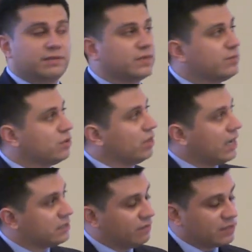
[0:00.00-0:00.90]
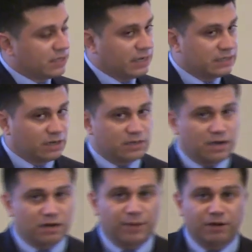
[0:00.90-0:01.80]
symptoms, so lots of the studies that I'll
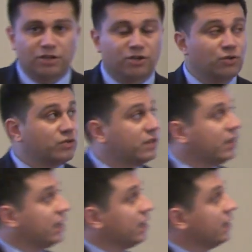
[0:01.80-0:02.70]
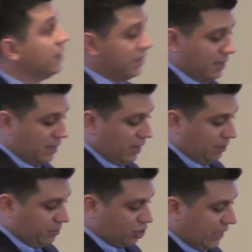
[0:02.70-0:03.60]
talk about use the
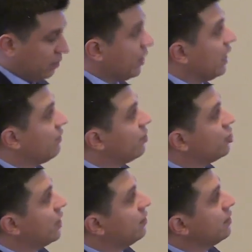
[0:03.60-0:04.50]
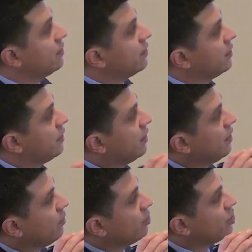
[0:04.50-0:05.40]
um, child behavior checklist,
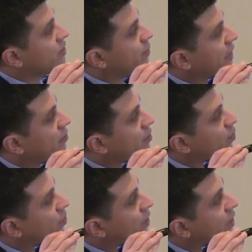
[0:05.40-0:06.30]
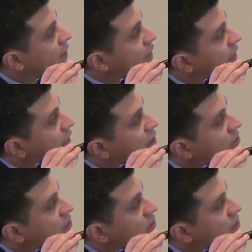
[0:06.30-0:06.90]
which is the parent report, and